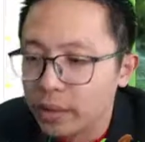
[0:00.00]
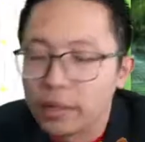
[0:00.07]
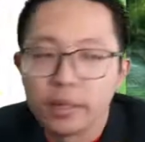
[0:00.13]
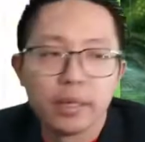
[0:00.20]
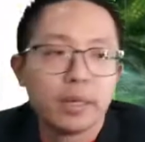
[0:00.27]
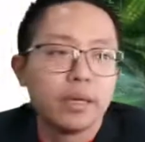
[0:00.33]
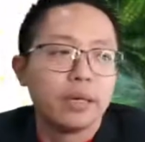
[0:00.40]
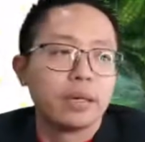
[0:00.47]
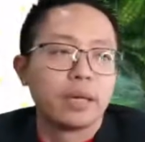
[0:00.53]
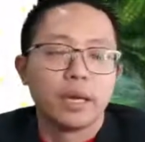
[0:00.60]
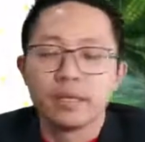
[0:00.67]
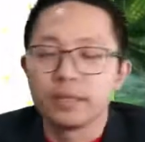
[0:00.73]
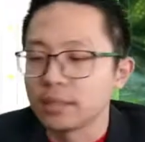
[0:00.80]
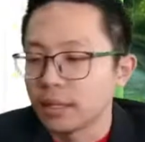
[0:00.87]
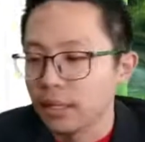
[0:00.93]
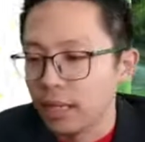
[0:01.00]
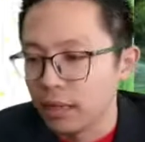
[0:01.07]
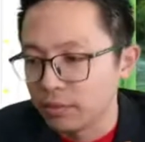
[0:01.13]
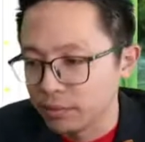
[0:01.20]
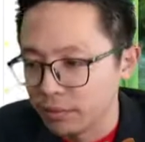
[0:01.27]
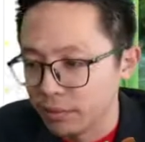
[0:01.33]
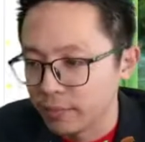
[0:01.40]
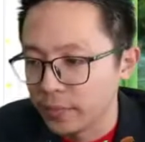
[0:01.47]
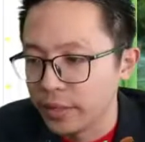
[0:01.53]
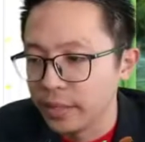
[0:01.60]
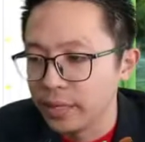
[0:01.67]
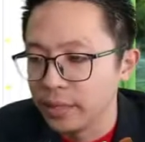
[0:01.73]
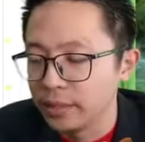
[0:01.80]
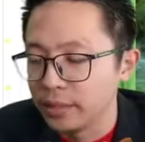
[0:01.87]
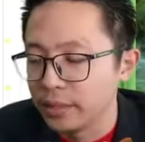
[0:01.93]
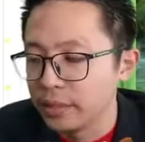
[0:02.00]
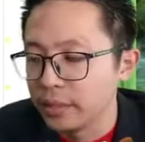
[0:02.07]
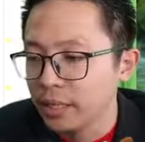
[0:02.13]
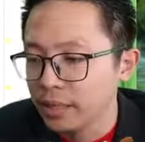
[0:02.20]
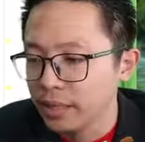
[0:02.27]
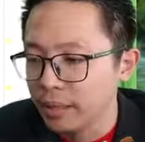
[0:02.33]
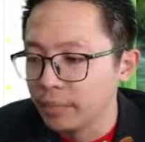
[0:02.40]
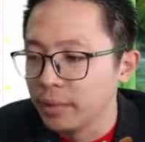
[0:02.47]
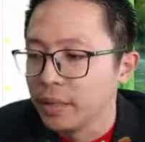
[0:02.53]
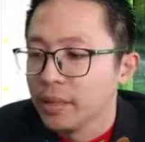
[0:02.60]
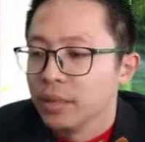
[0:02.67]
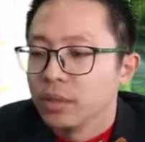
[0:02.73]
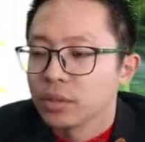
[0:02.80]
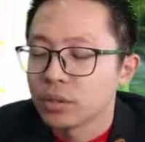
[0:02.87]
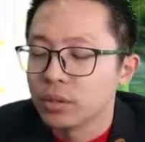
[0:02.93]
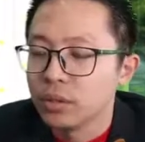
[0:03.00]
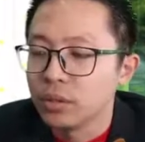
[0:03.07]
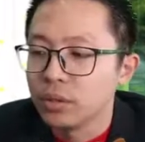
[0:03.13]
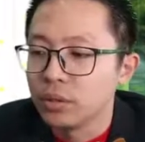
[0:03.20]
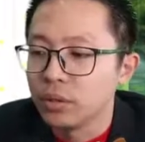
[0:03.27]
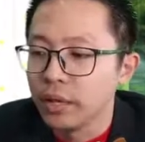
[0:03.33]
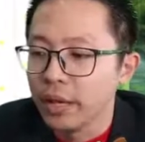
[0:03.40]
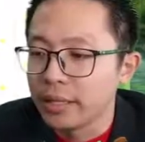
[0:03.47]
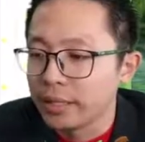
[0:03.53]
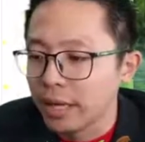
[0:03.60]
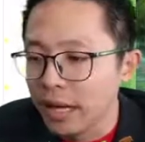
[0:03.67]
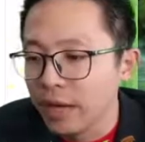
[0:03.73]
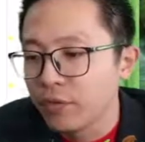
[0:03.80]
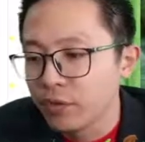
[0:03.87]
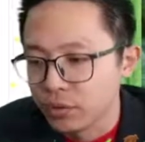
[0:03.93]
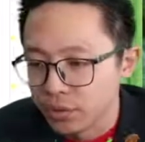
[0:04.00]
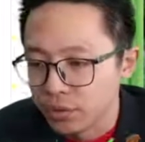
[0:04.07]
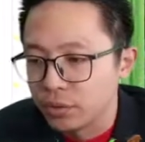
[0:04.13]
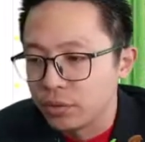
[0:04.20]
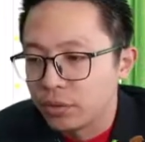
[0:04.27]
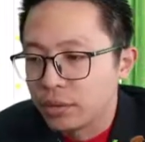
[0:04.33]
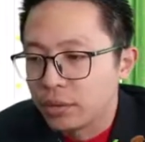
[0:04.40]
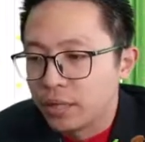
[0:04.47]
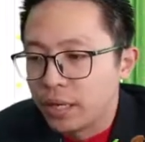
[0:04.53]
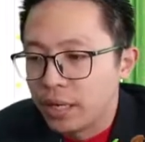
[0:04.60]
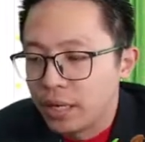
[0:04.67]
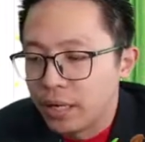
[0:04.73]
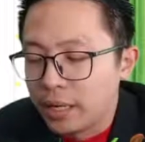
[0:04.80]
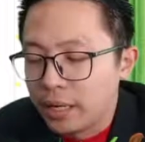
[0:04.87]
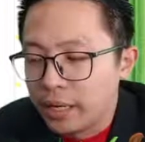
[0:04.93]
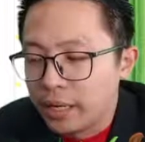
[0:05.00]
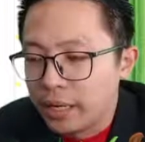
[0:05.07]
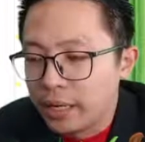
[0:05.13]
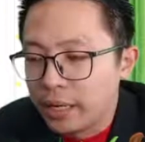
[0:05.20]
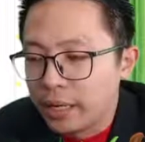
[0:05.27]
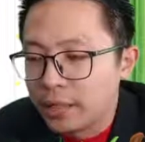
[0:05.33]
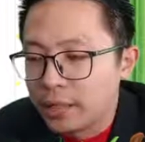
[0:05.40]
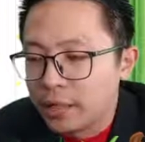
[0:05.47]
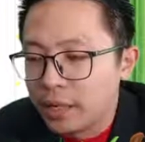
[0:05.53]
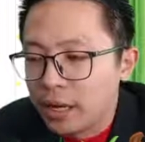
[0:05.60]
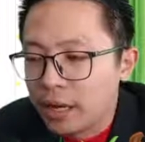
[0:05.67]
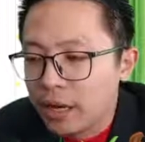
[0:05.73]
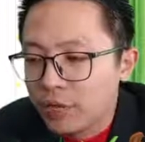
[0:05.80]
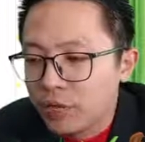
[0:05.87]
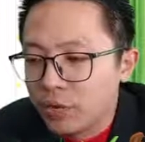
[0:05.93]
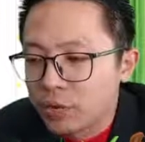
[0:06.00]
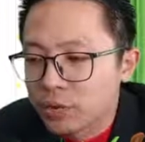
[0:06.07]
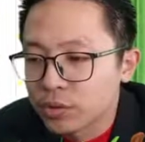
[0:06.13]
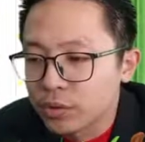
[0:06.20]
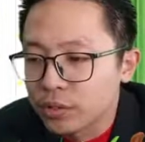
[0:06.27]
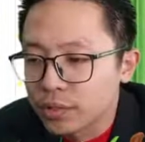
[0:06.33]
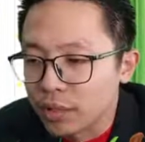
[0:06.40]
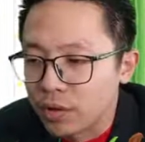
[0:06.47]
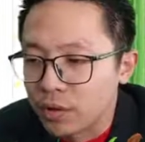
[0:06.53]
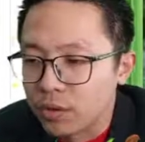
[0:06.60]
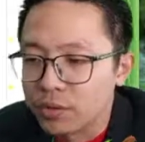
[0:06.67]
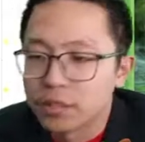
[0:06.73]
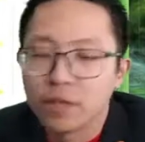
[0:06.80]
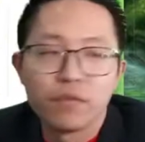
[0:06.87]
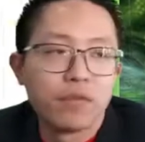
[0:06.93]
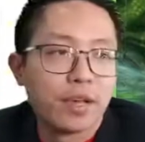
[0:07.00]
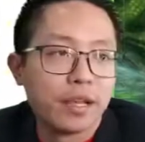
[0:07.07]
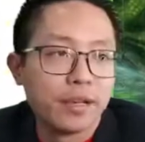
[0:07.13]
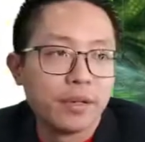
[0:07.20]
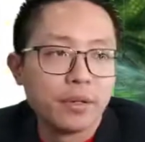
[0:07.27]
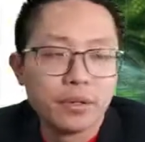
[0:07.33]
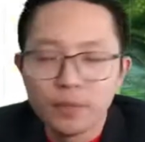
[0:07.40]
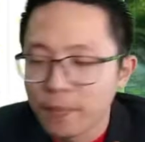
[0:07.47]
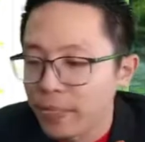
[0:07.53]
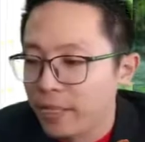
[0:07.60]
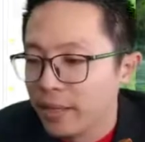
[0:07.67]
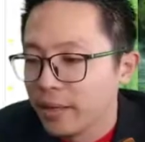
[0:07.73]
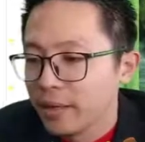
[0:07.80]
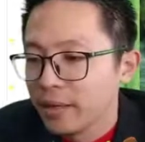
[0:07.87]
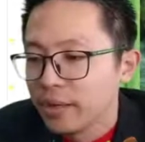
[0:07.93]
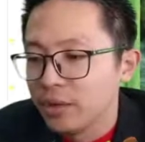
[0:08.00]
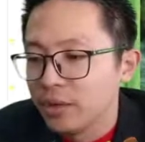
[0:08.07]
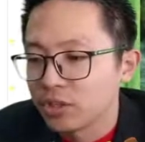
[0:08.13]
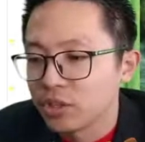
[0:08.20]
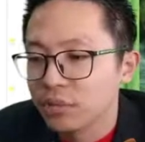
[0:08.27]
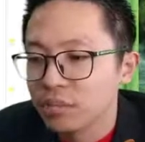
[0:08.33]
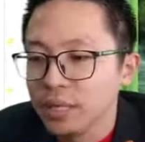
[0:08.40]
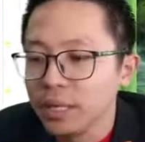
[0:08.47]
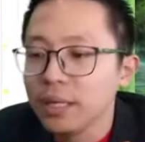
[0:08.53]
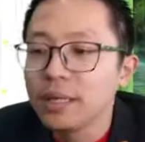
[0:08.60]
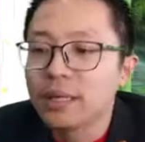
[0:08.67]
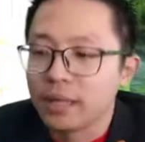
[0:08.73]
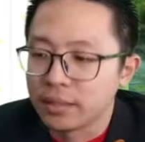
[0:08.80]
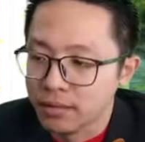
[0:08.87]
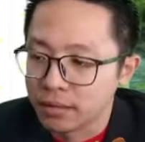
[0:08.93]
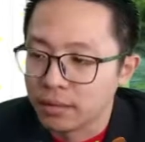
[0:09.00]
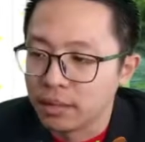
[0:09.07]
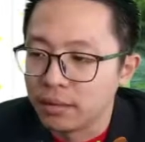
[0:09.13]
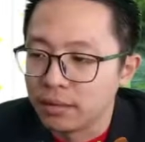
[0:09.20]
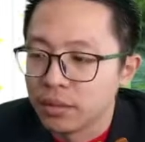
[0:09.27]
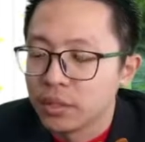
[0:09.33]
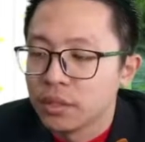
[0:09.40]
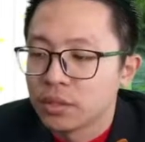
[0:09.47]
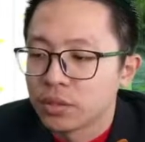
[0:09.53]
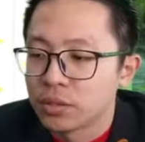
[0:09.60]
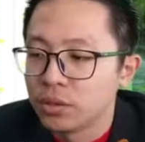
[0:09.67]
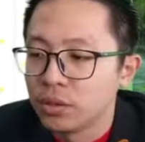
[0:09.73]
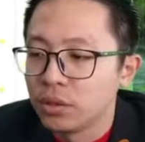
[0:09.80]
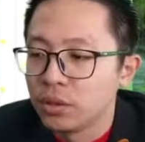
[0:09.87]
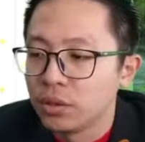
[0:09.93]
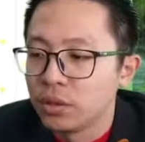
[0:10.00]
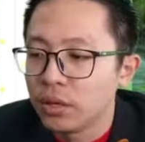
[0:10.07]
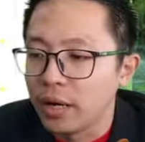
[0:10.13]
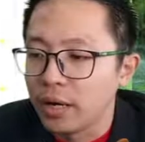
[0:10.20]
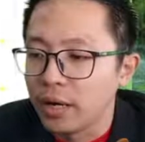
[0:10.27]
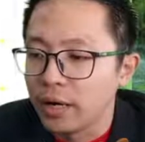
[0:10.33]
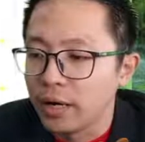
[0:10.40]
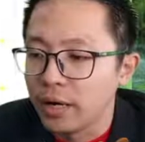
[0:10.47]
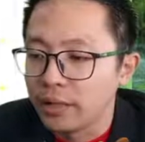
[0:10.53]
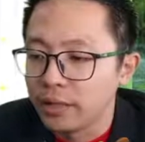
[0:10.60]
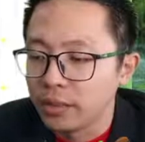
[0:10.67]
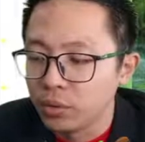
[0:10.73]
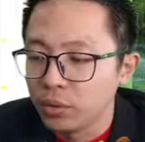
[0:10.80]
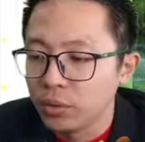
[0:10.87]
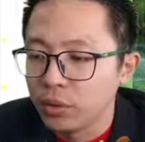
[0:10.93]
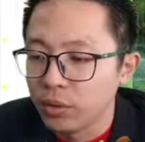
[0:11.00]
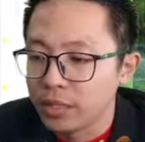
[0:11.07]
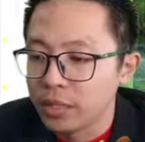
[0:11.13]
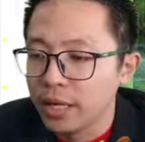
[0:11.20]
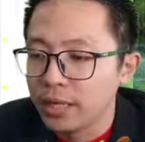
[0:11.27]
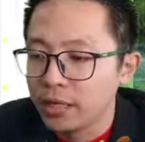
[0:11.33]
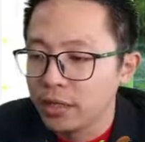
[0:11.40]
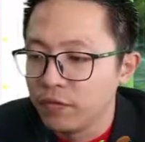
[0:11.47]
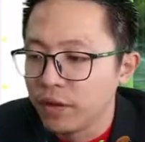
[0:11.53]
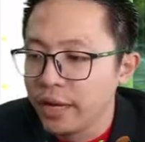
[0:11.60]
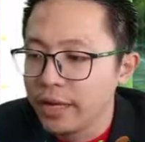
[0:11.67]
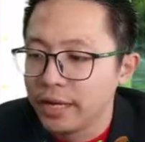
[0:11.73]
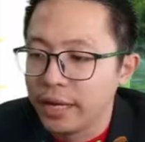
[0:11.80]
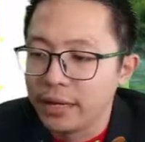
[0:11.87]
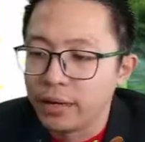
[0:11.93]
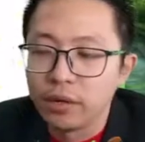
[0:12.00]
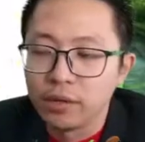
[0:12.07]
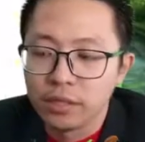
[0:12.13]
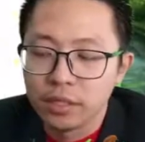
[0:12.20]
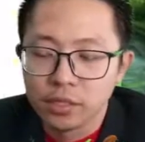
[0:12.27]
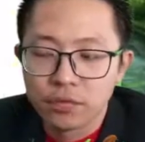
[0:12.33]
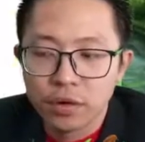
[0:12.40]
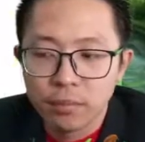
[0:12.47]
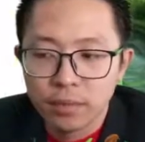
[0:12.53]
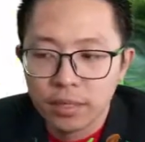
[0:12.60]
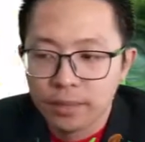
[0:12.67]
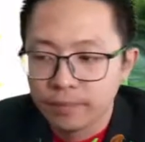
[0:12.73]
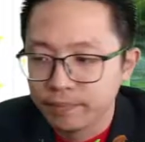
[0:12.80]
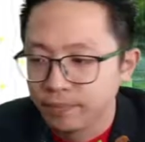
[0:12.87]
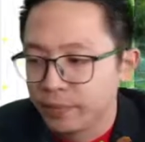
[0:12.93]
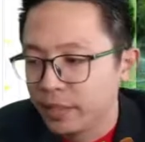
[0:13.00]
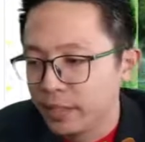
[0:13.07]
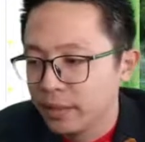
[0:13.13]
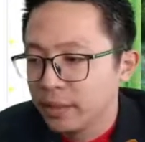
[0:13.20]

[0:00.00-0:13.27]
Yeah, cancel out. The E and M. So and the half also. And the half also is a constant value, also being cancelled out. So the two equations I divide. I got this formula. Yeah.